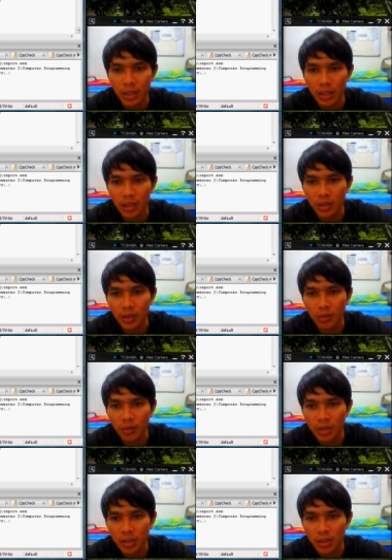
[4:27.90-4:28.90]
Our
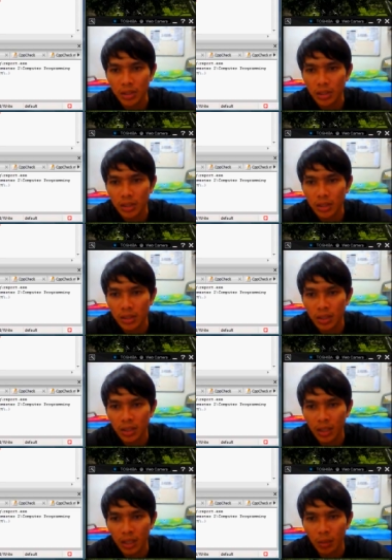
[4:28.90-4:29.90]
function area
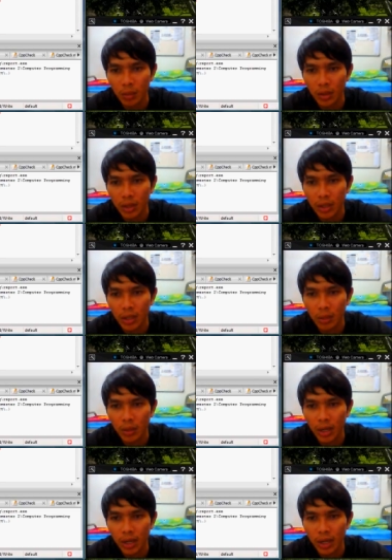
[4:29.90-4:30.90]
double A, double
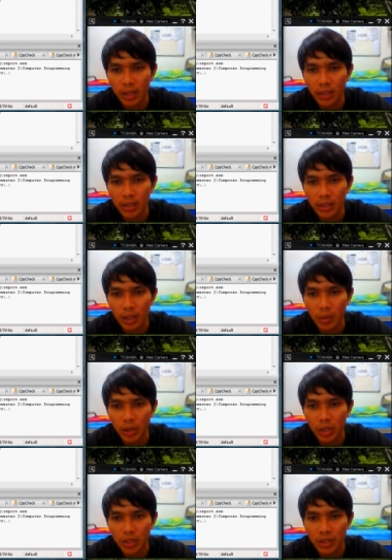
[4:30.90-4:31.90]
L, double
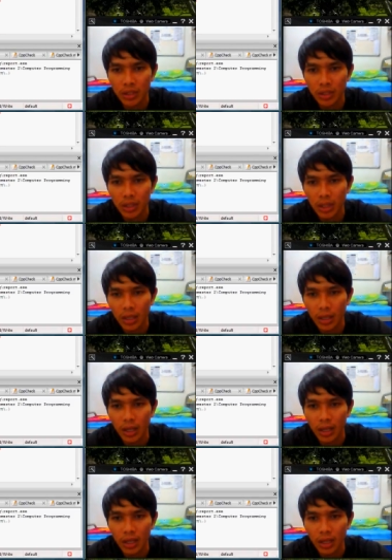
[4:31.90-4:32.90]
H, and
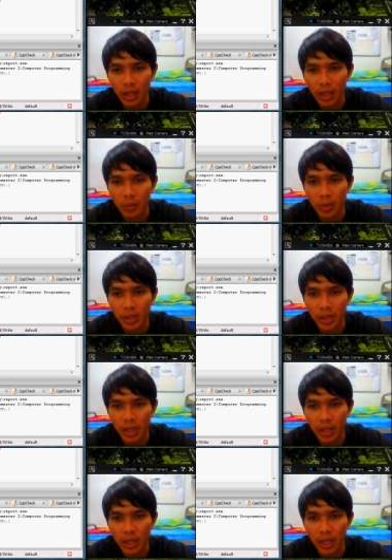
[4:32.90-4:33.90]
declare double
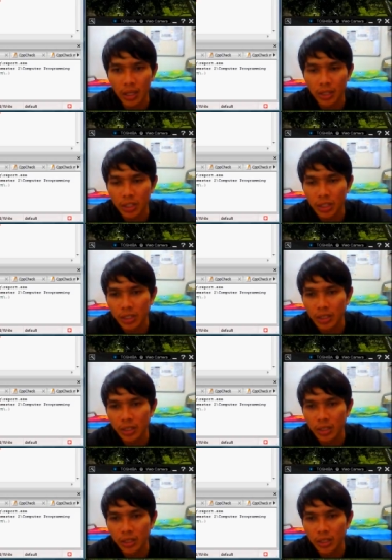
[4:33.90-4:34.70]
A, I, J in.